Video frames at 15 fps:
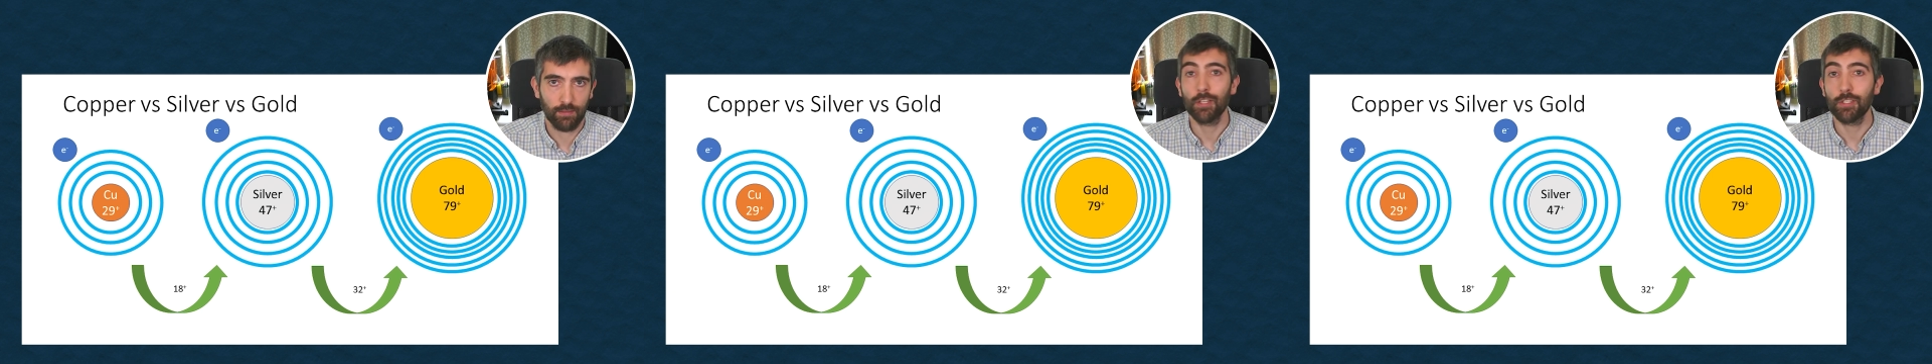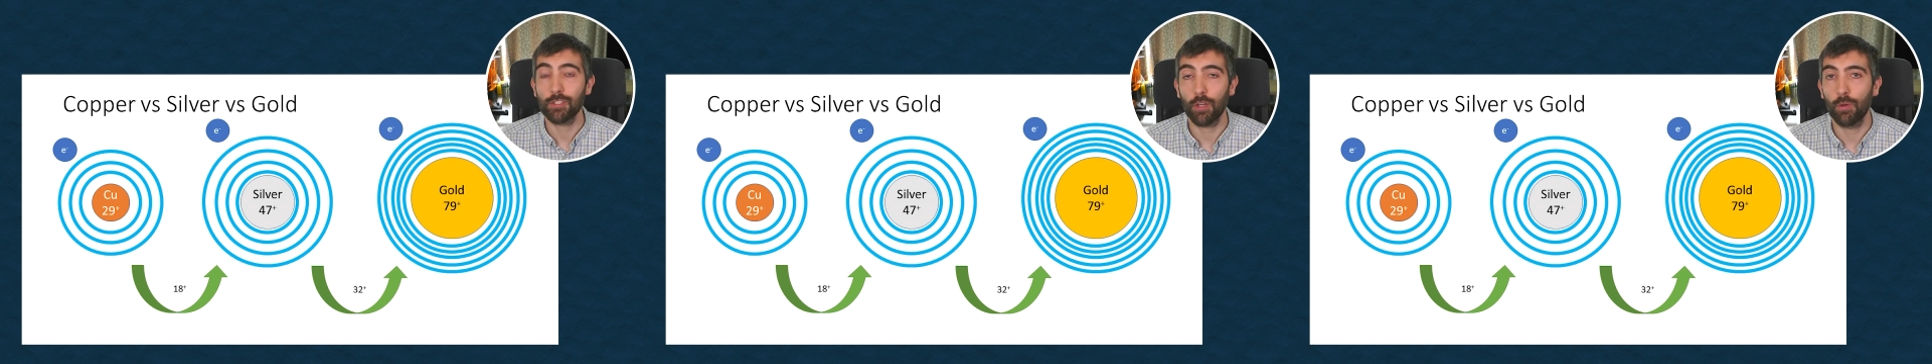
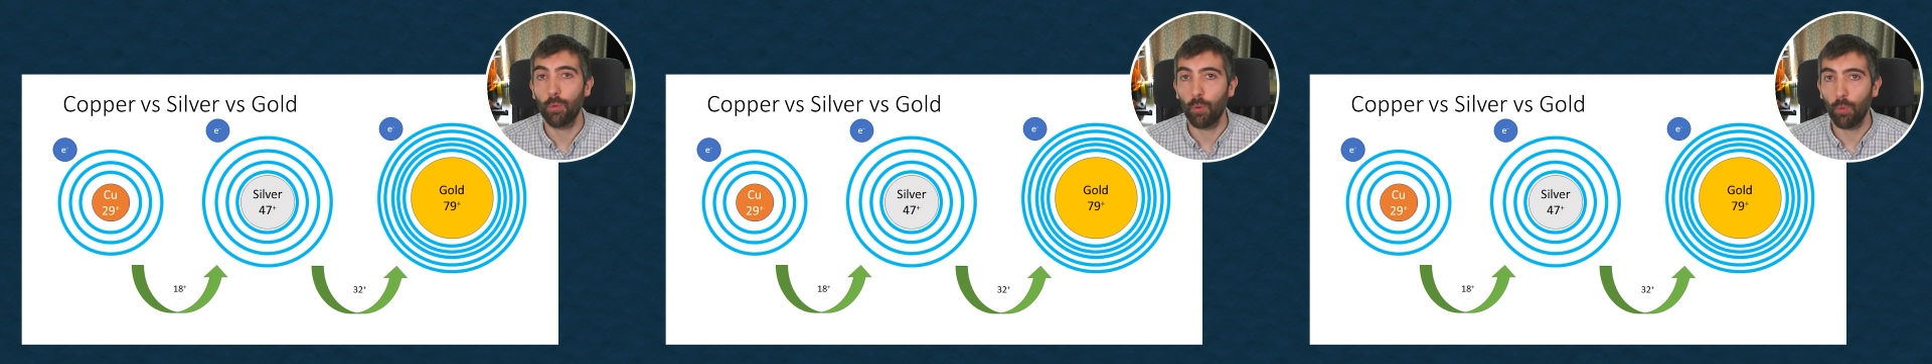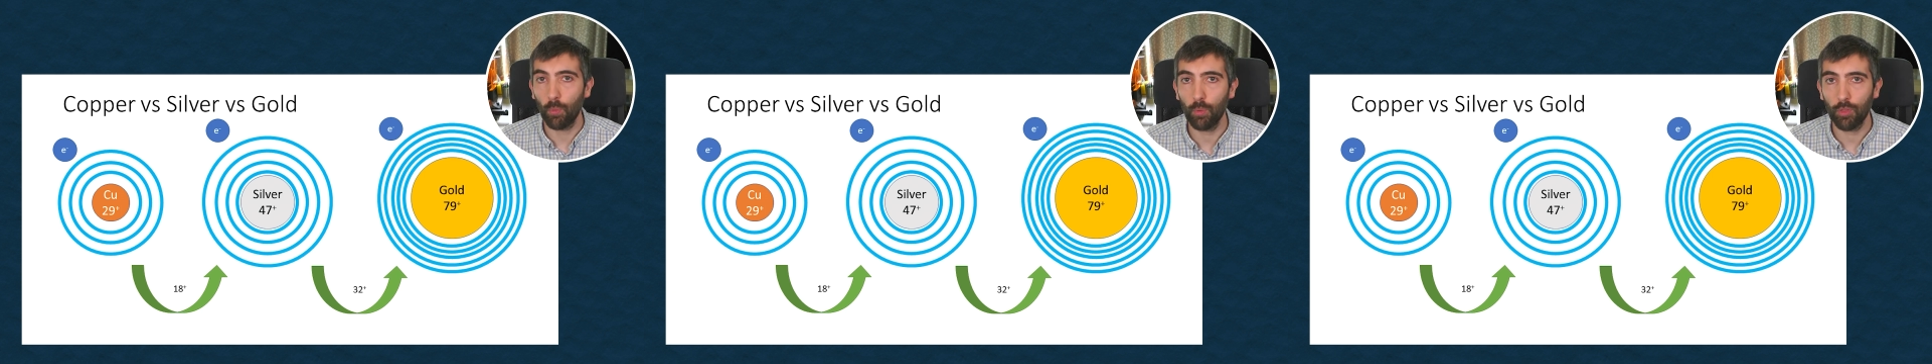
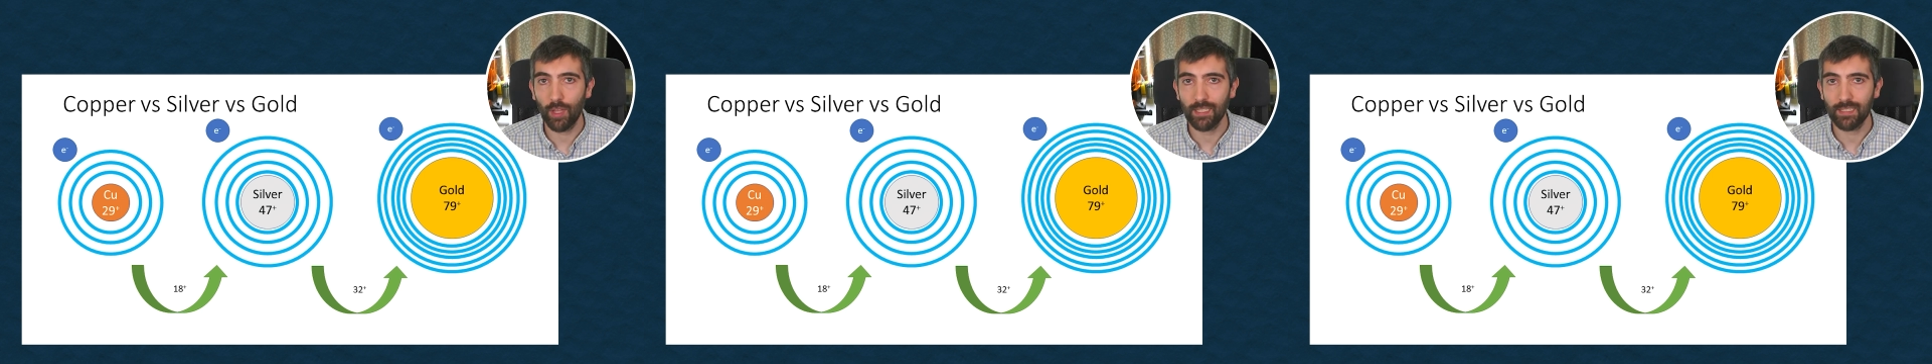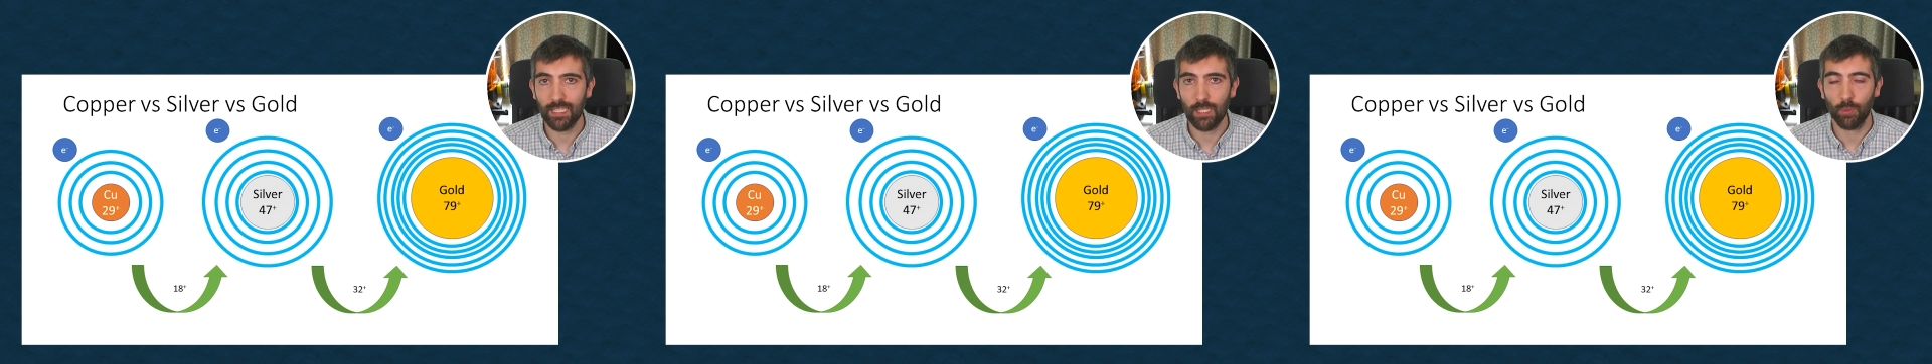So, all
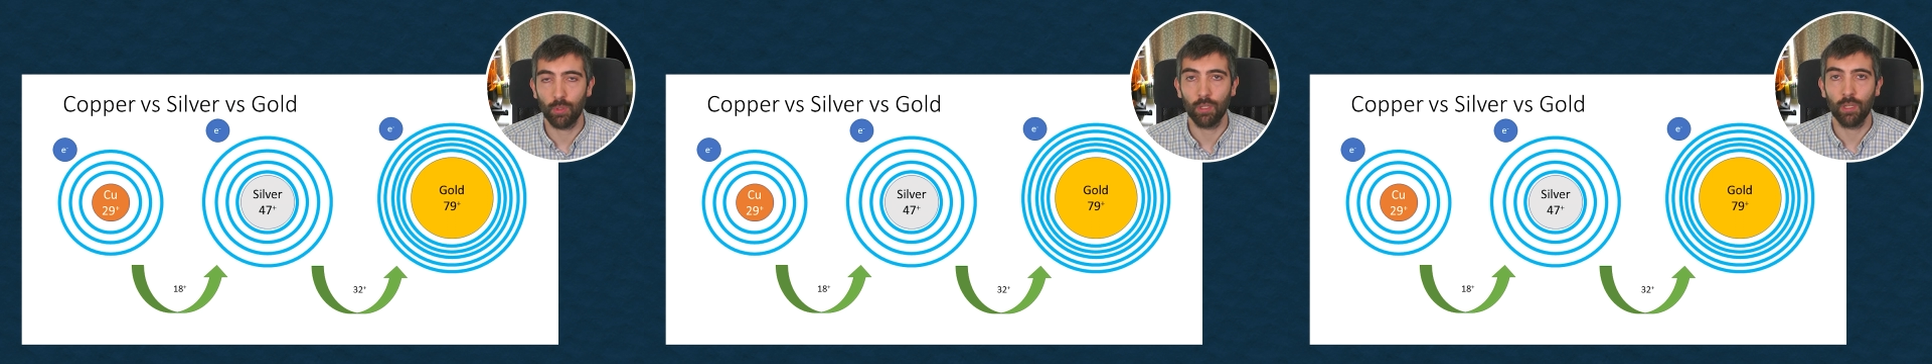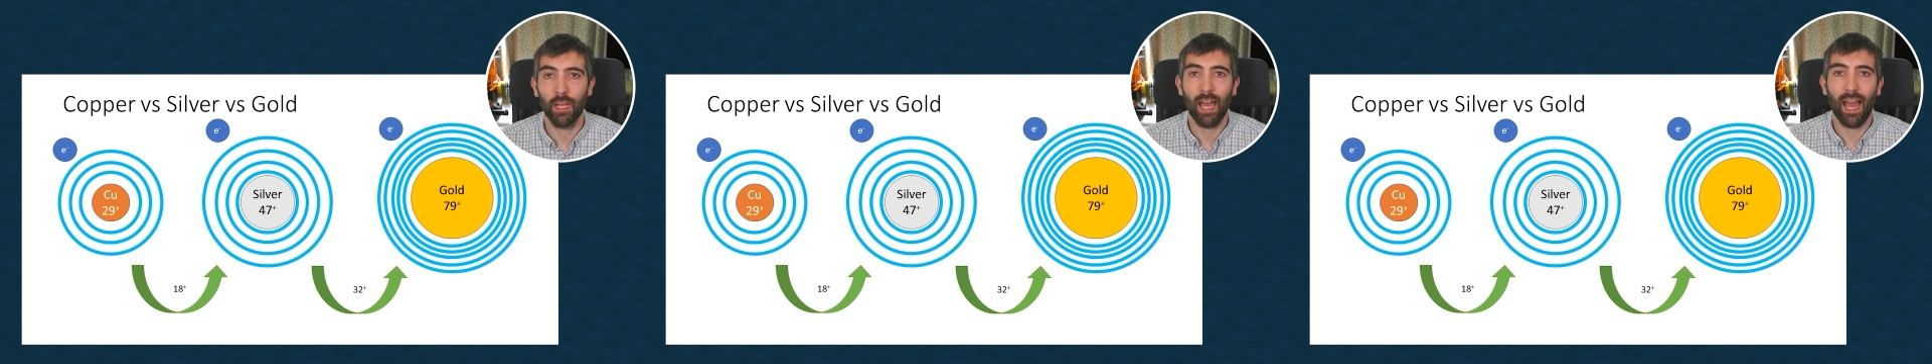things
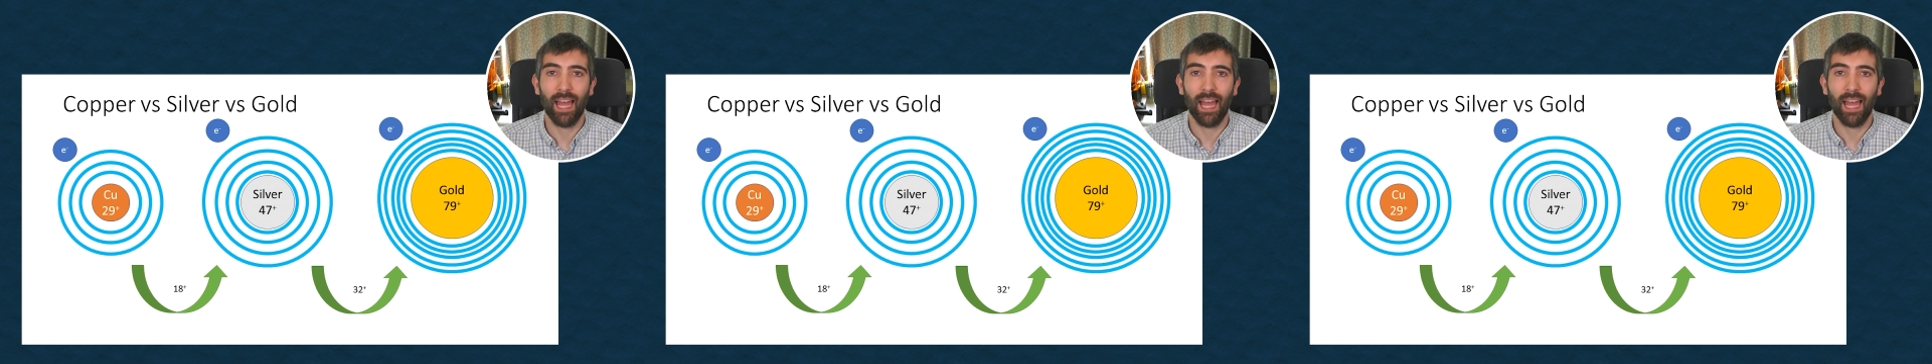equal,